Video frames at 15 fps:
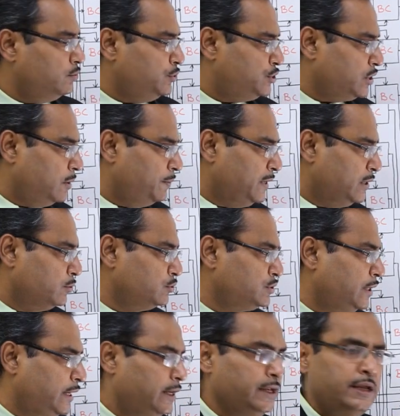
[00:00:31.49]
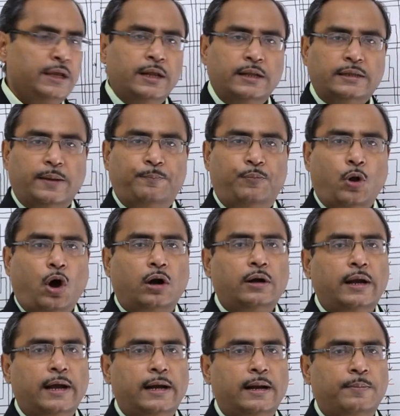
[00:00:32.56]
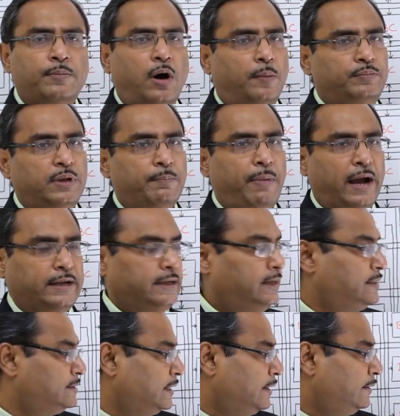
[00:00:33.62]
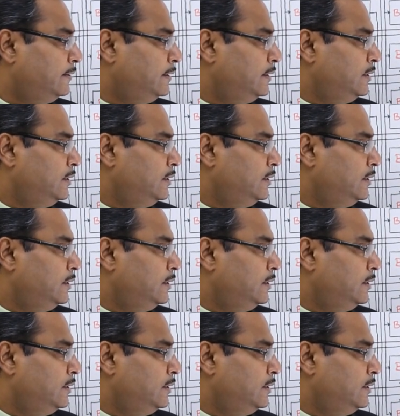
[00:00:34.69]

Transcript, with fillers: we shall be using the block diagram of the binary cell.